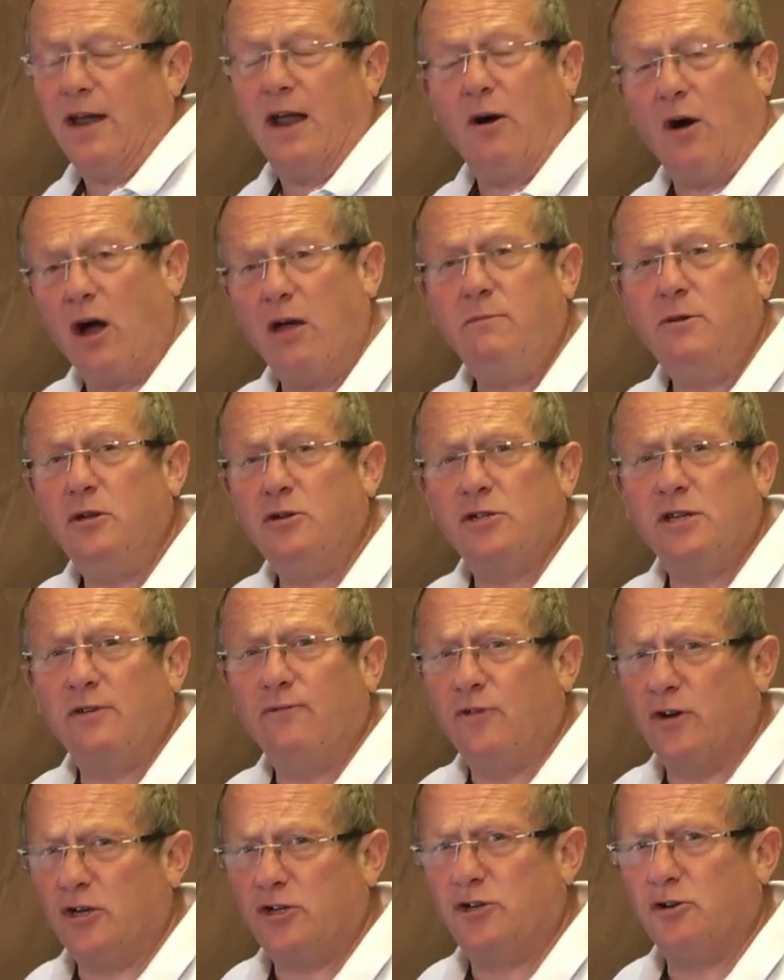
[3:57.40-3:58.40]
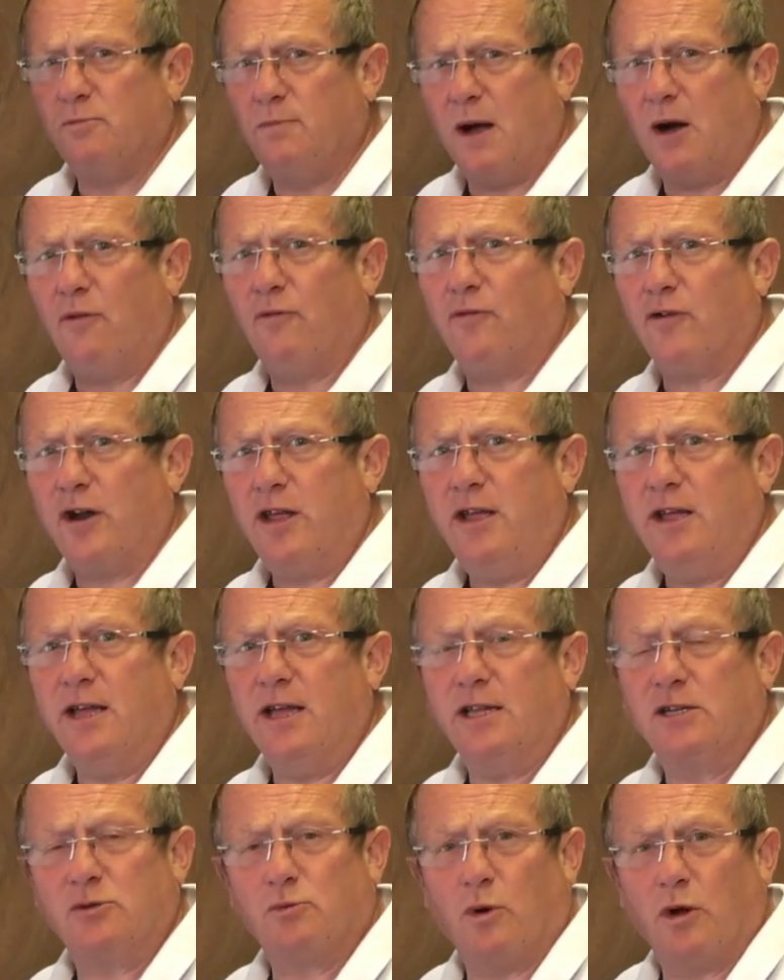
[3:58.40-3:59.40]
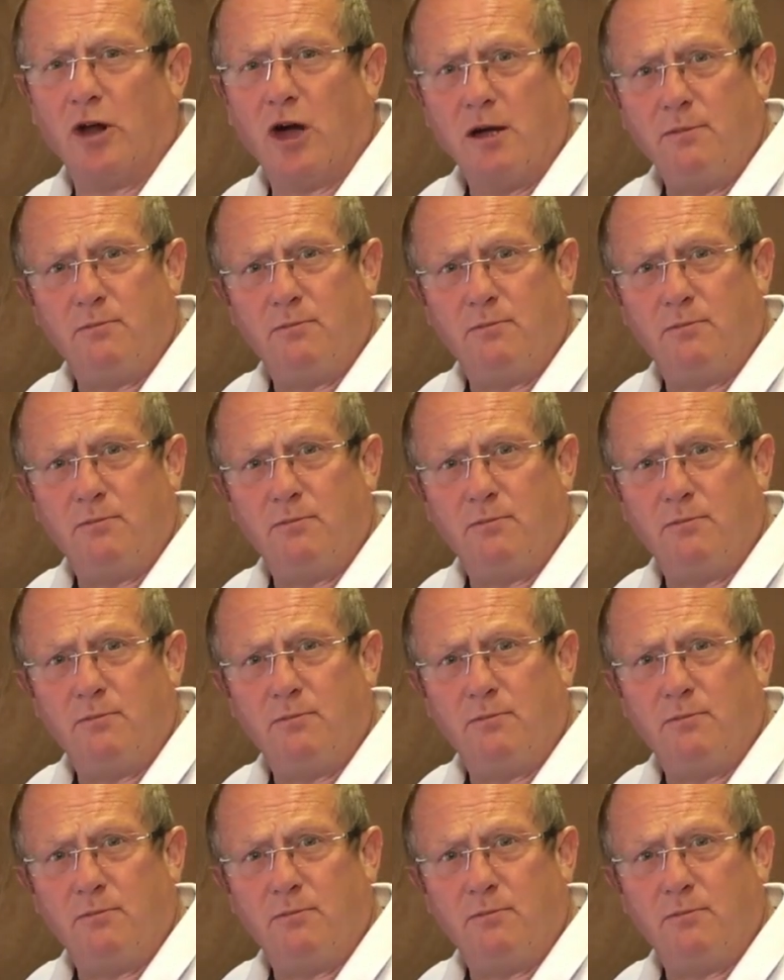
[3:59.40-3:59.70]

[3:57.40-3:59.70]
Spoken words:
Now, I'm using Virtual Belfry. It's what I